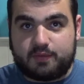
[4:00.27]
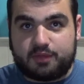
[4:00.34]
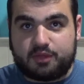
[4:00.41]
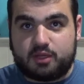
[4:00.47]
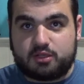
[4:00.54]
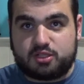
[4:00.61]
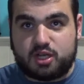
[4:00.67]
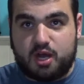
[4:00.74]
with
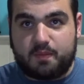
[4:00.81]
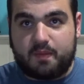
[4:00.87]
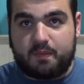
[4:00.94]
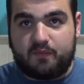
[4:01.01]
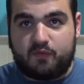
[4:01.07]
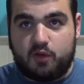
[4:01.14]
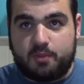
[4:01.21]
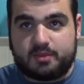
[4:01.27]
their charm and
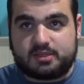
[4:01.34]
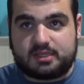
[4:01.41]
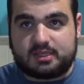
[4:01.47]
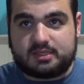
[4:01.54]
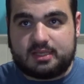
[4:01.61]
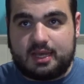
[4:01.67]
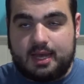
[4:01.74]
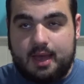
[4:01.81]

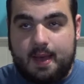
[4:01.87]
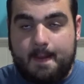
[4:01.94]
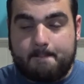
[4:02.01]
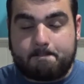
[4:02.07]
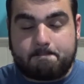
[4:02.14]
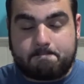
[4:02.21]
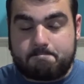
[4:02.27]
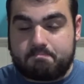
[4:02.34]
performances.
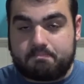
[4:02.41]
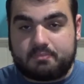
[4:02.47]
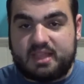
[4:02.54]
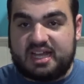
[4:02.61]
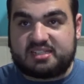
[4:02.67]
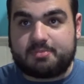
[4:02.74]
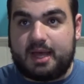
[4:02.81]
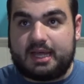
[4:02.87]

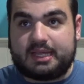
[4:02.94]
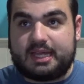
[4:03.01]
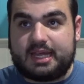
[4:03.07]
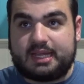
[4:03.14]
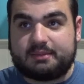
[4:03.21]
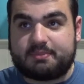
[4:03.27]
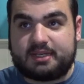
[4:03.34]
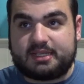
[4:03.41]
That's about
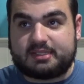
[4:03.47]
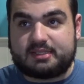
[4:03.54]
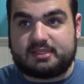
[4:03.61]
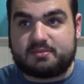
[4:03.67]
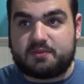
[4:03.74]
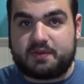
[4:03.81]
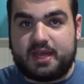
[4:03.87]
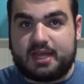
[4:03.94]
it, because
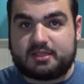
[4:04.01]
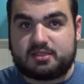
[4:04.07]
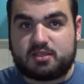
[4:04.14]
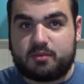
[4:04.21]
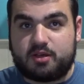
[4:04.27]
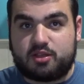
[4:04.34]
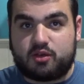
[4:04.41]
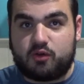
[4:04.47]
this movie had
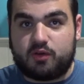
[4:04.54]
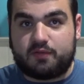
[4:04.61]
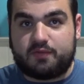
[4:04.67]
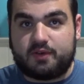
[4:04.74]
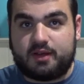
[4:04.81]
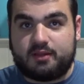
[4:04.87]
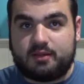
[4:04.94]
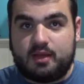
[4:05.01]
so much going
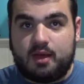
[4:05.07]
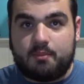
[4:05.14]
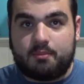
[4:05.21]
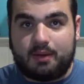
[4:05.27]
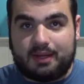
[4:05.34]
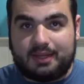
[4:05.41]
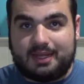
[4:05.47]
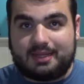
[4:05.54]
for it,
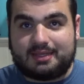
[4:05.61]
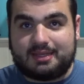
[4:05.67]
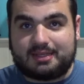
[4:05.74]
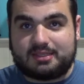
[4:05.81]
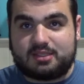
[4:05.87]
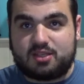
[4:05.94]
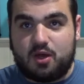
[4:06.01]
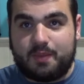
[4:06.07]
but it
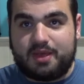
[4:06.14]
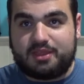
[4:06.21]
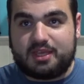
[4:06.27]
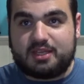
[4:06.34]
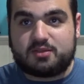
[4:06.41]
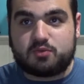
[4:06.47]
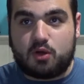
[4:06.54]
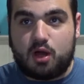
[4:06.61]
does so many
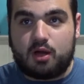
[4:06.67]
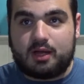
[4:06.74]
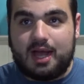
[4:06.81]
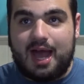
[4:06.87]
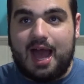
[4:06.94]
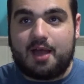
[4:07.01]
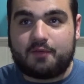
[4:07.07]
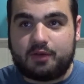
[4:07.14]
things wrong.
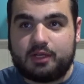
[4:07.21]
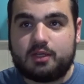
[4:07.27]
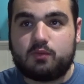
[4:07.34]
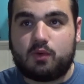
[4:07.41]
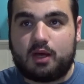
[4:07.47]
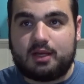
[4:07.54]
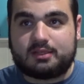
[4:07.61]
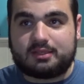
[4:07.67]
I really
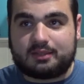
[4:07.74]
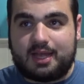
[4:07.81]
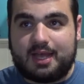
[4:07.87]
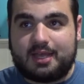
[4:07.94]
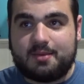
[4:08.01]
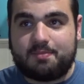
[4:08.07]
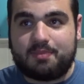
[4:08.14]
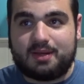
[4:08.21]
wanted to
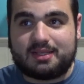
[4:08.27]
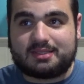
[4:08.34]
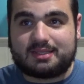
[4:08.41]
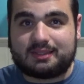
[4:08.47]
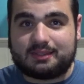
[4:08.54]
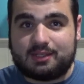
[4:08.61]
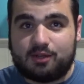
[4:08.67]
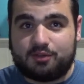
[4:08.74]
like it, but it's
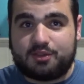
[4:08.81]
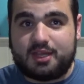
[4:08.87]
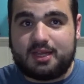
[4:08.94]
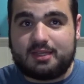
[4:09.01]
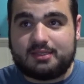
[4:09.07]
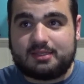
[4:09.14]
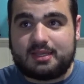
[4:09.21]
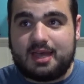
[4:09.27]
the little
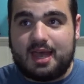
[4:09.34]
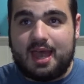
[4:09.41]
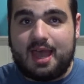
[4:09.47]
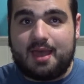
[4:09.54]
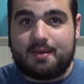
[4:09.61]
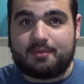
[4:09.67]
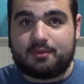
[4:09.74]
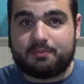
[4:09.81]
things,
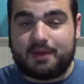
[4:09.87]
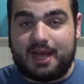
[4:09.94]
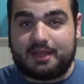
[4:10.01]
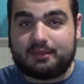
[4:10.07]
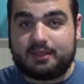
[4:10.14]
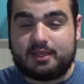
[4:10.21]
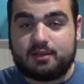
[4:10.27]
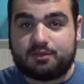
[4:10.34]
and by
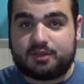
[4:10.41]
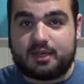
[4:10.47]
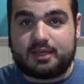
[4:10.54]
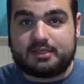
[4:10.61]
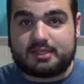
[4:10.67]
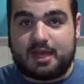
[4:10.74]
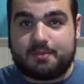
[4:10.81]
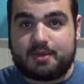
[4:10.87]
little
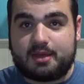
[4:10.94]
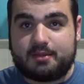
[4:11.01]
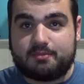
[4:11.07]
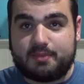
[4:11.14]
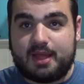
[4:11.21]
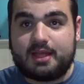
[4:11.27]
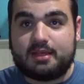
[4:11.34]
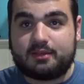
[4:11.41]
things, I mean
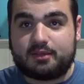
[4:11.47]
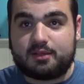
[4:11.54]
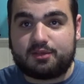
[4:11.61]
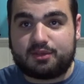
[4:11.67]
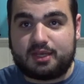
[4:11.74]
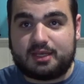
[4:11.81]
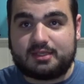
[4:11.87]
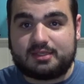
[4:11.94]
many little
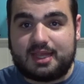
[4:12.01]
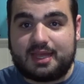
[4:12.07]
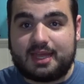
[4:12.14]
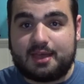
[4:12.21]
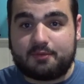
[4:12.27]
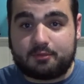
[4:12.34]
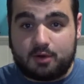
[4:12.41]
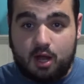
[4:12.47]
things they
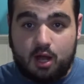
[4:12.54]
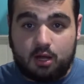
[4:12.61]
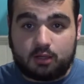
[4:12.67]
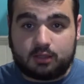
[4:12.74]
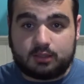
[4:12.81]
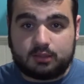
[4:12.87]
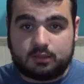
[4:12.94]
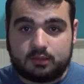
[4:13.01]
get
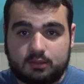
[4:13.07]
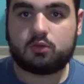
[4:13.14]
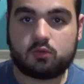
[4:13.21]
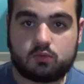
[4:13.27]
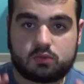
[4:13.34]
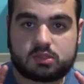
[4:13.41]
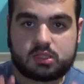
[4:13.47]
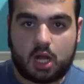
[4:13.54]
wrong.
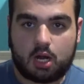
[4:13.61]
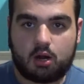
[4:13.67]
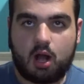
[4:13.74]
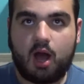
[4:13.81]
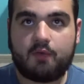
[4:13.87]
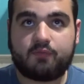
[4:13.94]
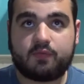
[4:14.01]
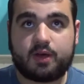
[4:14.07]
To start
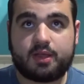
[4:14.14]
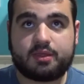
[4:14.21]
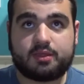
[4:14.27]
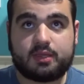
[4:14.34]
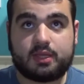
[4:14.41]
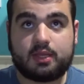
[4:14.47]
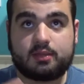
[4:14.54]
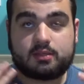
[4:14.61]
off with,
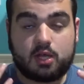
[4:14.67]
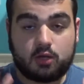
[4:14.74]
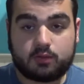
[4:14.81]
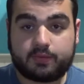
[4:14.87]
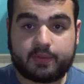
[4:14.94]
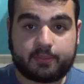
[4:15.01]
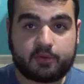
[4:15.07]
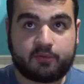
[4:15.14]
the
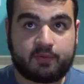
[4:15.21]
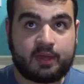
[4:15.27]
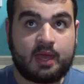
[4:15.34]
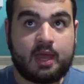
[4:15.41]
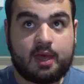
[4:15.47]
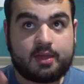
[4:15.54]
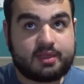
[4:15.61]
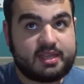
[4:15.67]
tone of the movie.
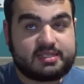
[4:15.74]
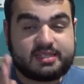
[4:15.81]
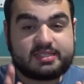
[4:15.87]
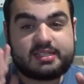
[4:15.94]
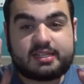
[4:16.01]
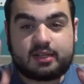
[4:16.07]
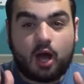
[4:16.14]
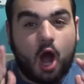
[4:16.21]
This
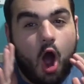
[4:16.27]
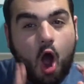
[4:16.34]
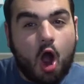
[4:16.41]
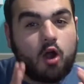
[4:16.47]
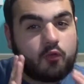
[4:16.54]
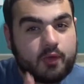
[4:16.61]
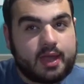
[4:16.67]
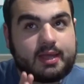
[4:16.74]
is an
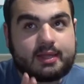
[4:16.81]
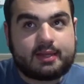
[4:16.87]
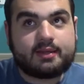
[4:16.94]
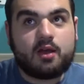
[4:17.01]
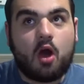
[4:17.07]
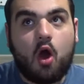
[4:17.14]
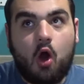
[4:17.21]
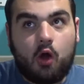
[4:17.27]

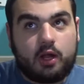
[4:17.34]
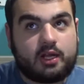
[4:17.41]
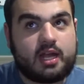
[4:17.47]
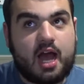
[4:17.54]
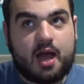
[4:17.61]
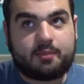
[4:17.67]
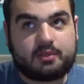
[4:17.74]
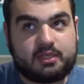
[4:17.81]
R-rated horror
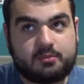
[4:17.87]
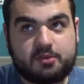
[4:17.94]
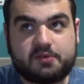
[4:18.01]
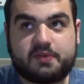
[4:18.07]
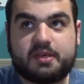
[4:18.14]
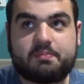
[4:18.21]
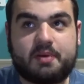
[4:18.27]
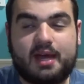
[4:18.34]
comedy
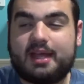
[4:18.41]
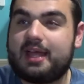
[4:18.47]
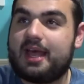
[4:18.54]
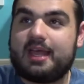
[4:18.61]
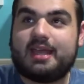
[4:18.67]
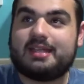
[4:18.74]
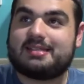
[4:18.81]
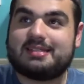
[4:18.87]
movie, but
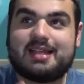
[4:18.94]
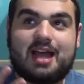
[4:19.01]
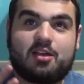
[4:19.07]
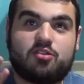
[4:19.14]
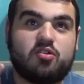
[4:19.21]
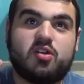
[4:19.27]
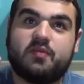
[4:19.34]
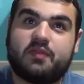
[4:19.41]
it's not
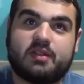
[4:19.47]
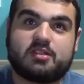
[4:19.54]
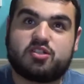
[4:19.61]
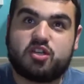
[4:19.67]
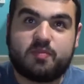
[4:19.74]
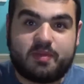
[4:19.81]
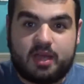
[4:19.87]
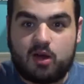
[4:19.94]
sure if it
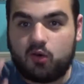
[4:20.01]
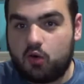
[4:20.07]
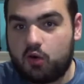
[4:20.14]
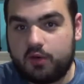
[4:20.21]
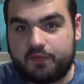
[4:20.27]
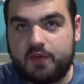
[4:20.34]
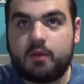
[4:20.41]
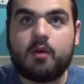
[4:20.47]
should be a
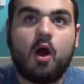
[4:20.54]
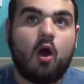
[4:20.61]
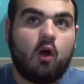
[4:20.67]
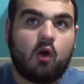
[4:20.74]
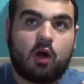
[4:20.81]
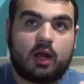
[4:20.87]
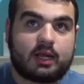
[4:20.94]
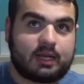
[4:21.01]
horror film
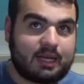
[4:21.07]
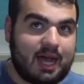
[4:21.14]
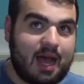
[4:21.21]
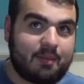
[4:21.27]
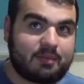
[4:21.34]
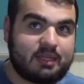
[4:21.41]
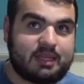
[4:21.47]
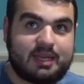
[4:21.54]
or a
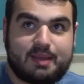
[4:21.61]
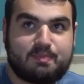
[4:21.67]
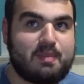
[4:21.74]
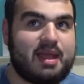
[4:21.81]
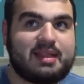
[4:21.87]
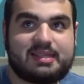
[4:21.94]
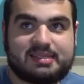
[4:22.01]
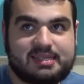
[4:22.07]
comedy in
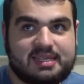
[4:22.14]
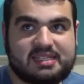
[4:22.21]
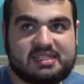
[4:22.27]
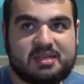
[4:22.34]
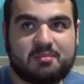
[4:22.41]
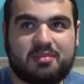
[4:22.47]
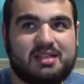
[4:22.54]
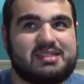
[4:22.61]
many
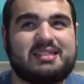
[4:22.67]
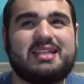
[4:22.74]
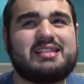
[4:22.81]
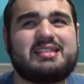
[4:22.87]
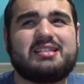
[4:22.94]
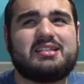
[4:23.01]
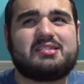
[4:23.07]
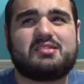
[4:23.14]
scenes. Plus, it
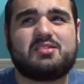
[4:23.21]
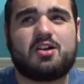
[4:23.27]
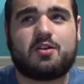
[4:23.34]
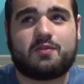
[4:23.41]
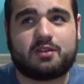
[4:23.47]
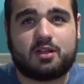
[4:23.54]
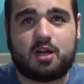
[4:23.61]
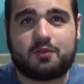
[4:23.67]
doesn't
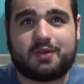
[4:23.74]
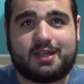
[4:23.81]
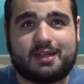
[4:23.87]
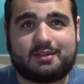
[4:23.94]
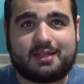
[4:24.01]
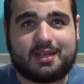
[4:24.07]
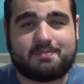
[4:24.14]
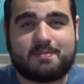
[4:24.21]
deserve an R
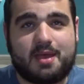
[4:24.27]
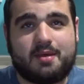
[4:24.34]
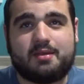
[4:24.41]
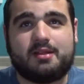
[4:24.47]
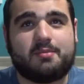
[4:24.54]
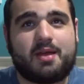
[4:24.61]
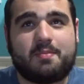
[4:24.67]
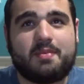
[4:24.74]
rating. Like, maybe
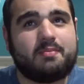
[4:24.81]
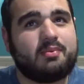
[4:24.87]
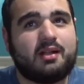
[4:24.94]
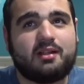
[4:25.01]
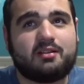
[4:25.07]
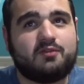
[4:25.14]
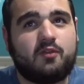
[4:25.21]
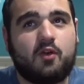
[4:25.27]
there might be
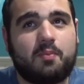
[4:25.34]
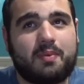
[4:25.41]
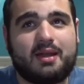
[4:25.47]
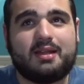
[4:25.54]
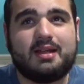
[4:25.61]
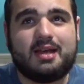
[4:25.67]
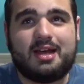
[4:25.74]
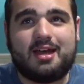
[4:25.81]
blood on the floor,
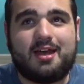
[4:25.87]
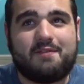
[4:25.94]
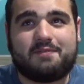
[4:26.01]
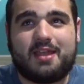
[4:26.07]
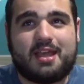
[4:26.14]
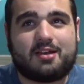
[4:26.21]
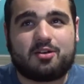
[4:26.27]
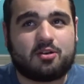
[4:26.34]
but if
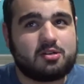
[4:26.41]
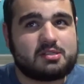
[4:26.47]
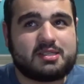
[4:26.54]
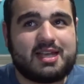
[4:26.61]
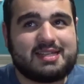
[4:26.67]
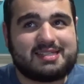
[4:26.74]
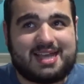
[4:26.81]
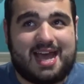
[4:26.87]
they curse
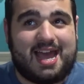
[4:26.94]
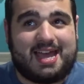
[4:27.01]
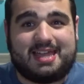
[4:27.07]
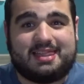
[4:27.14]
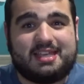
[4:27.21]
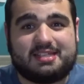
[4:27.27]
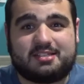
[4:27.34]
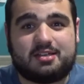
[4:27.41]
us,
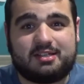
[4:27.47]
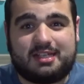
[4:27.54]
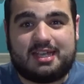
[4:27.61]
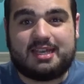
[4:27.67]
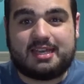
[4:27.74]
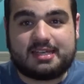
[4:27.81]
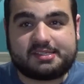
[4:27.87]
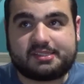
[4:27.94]
this could
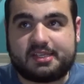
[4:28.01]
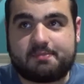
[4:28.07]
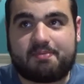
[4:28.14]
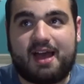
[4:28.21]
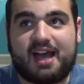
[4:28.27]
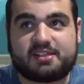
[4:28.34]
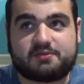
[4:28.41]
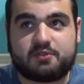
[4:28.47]
easily
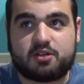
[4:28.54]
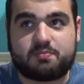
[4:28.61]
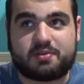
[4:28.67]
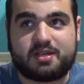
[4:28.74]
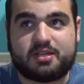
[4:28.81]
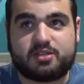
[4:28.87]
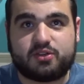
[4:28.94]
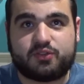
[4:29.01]
pass for a
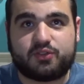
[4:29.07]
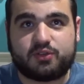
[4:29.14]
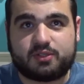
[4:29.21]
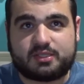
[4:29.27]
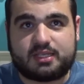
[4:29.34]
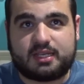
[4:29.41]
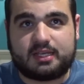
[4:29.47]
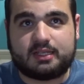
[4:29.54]

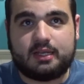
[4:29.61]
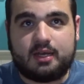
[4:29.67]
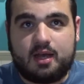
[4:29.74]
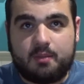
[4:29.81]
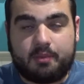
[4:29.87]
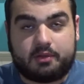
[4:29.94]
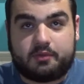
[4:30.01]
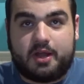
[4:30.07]
PG-13.
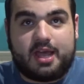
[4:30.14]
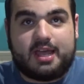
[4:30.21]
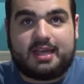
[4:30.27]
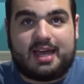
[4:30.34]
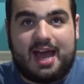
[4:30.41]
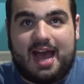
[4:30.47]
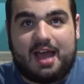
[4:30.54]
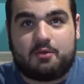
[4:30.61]
But the
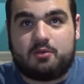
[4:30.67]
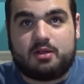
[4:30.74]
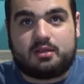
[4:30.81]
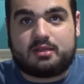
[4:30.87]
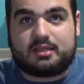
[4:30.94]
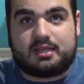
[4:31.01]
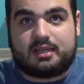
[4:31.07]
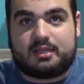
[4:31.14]
rating, I
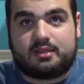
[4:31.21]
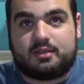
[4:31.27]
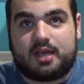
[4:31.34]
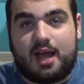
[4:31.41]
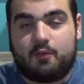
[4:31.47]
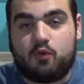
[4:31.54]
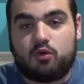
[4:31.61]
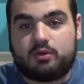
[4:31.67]

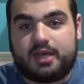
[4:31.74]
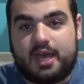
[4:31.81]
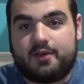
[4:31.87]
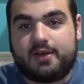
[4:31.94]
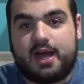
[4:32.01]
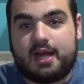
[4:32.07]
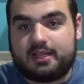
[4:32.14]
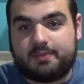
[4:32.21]
won't
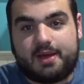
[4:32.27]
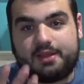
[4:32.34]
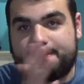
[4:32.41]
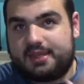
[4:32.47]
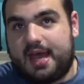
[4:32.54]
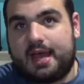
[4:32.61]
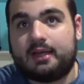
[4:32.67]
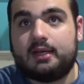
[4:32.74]
carry on
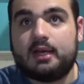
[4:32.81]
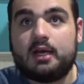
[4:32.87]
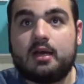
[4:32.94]
about that.